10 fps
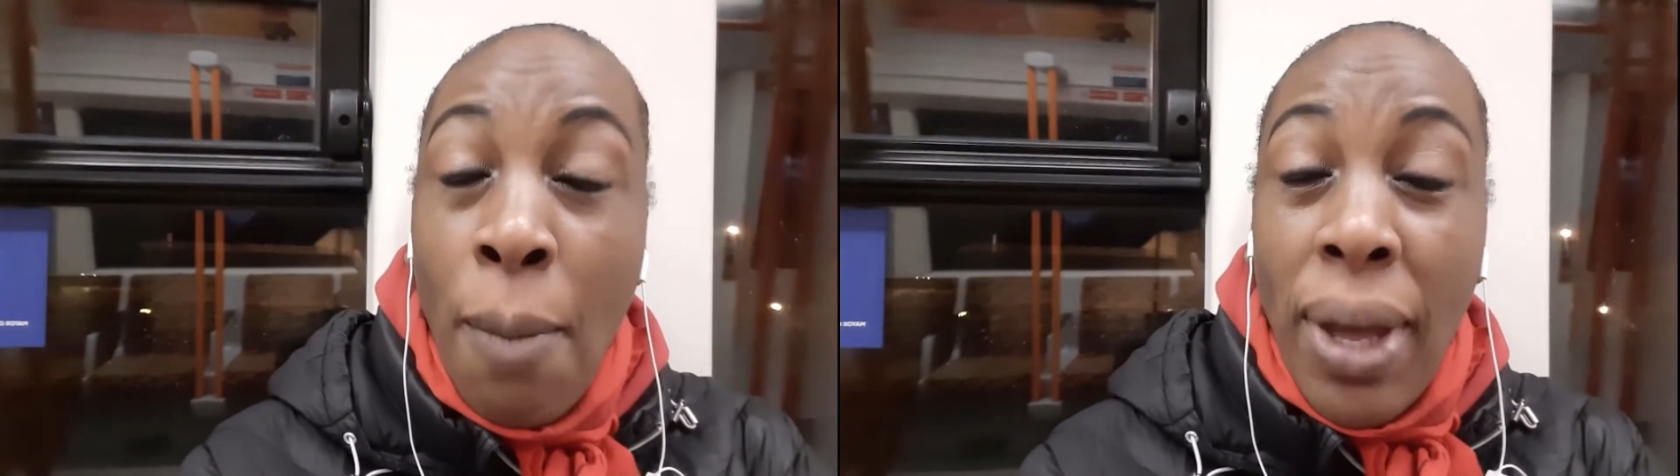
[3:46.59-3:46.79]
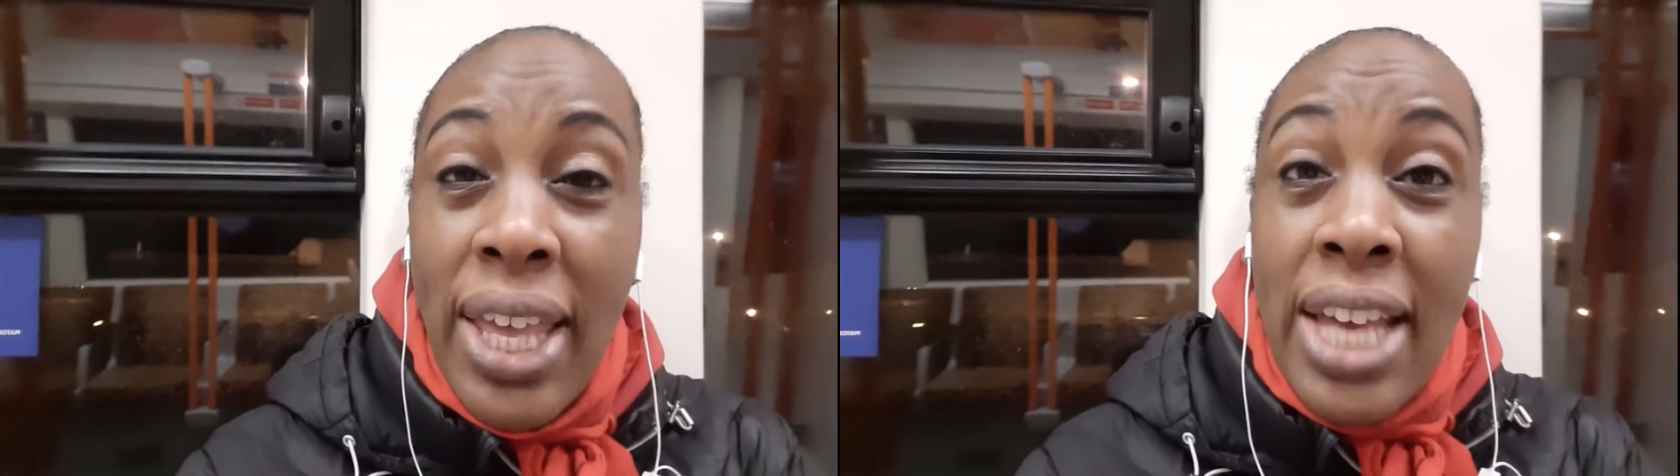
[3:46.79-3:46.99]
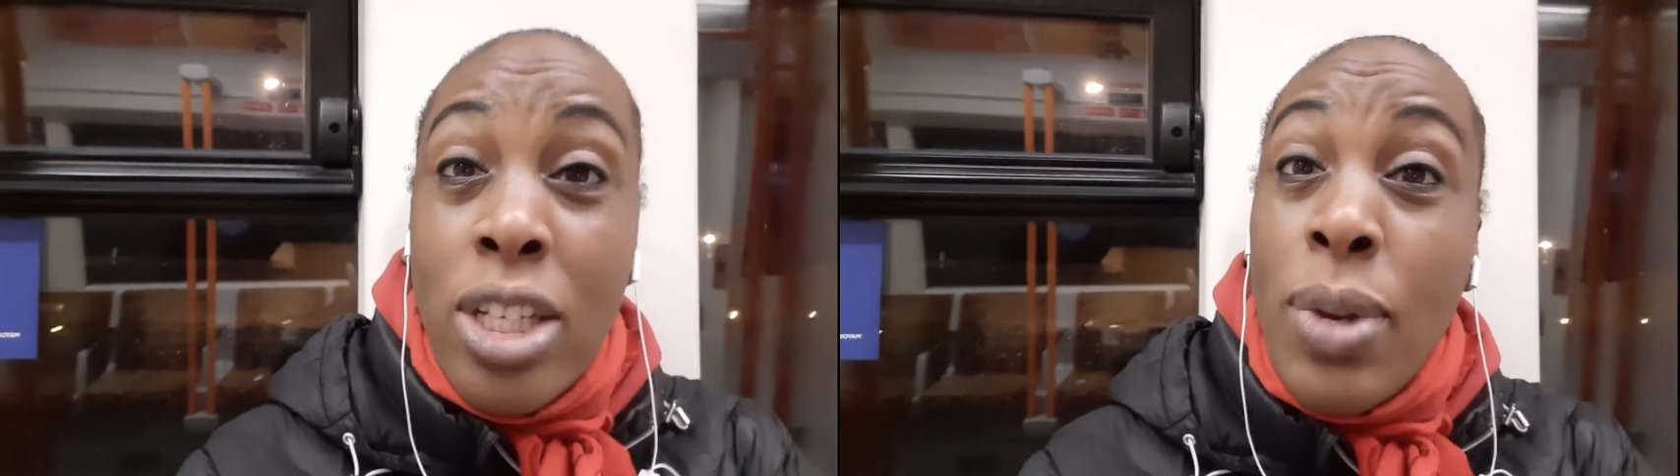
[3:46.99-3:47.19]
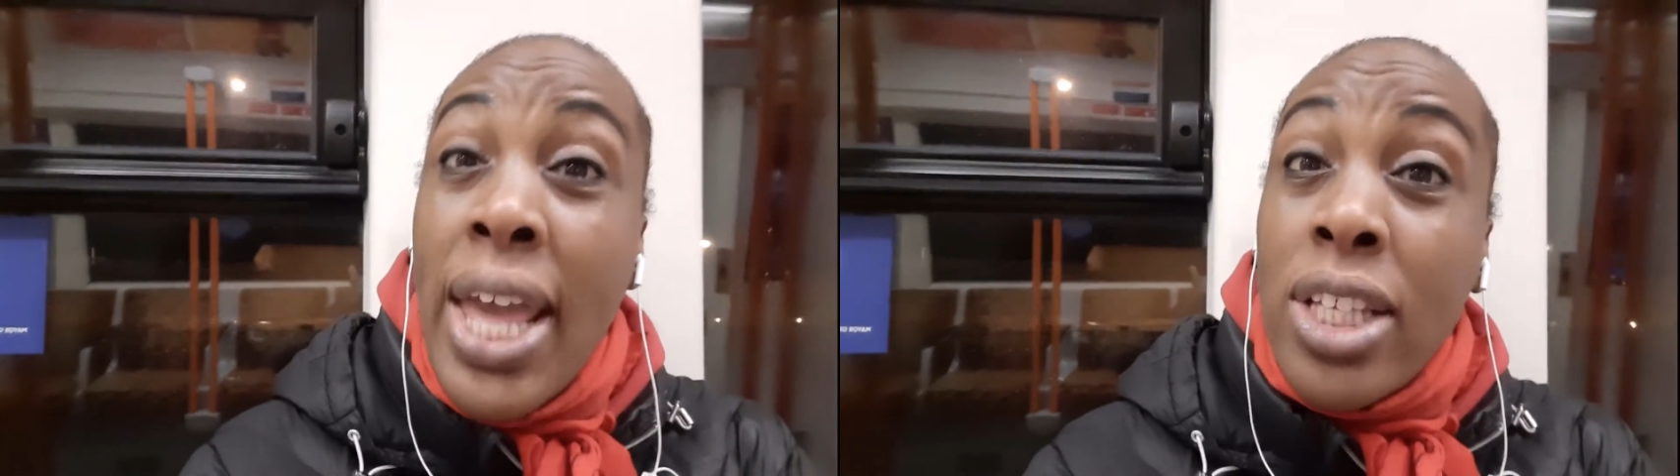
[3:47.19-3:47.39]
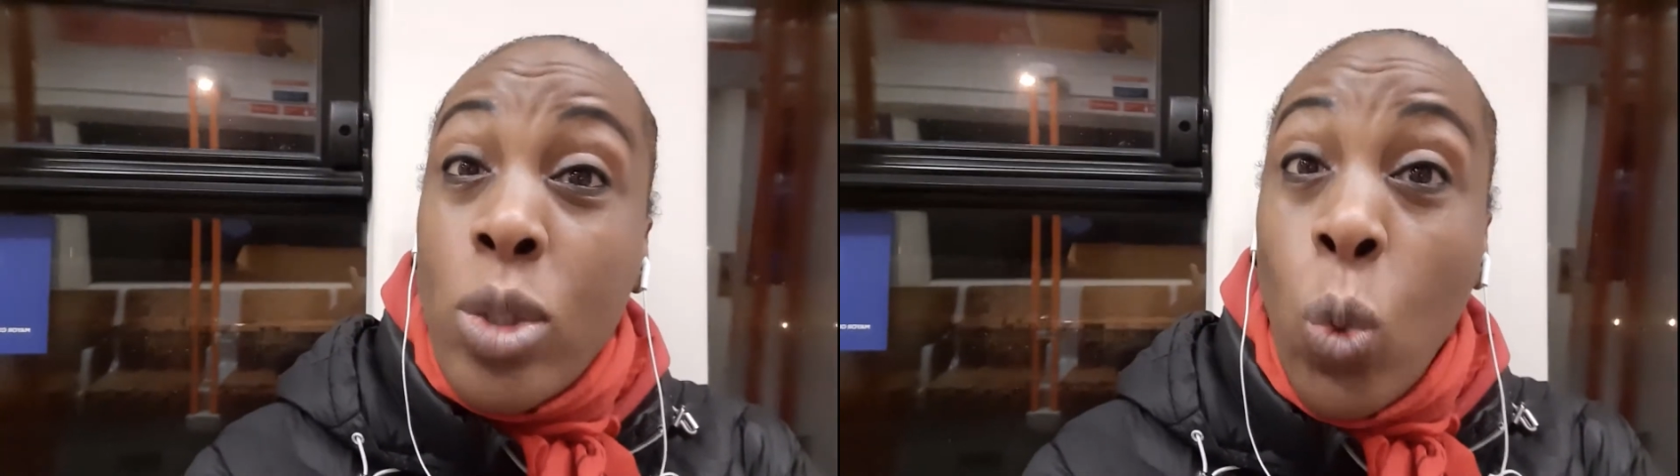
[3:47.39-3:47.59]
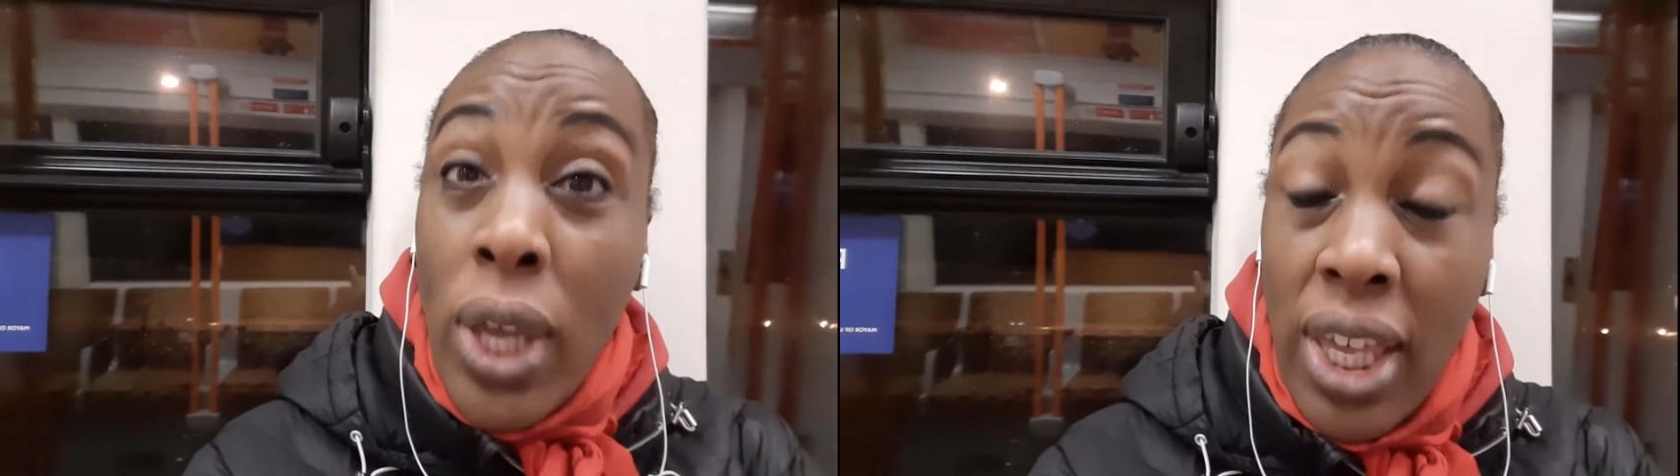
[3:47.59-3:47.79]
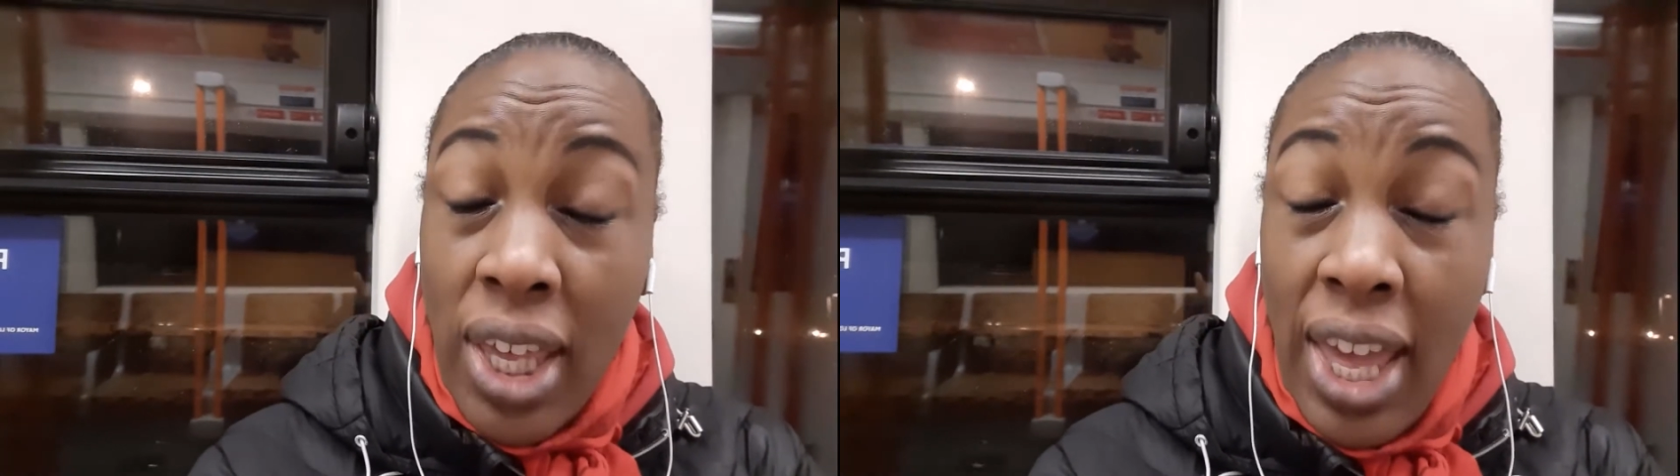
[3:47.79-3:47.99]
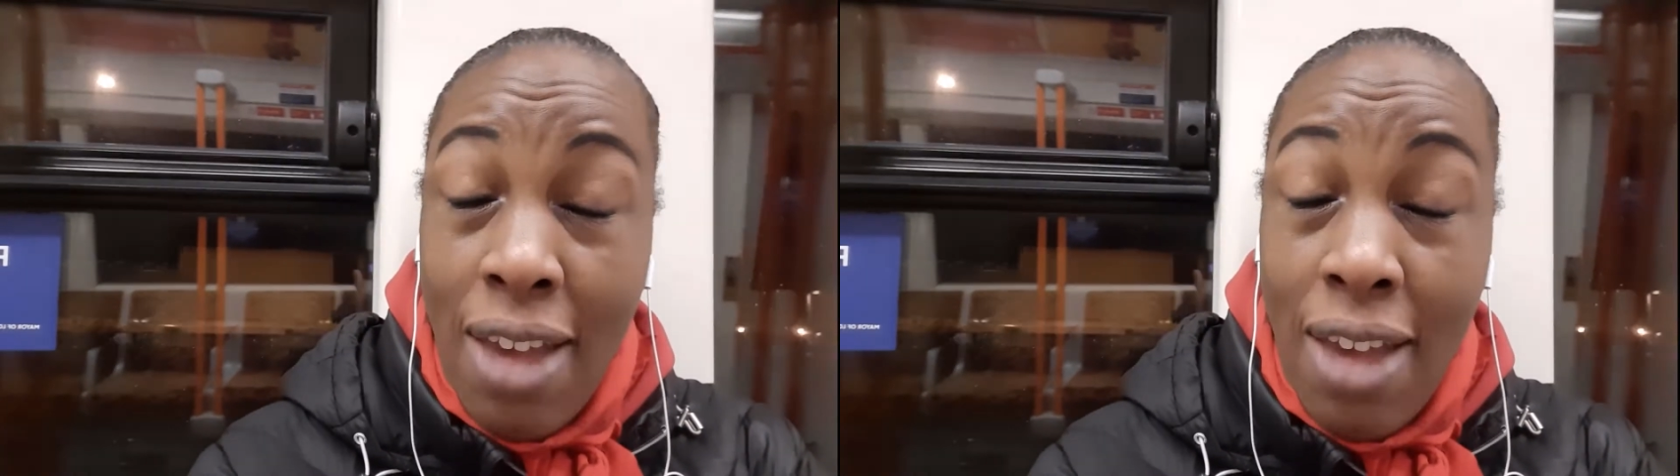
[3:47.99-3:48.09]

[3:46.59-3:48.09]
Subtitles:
But yeah, so next week,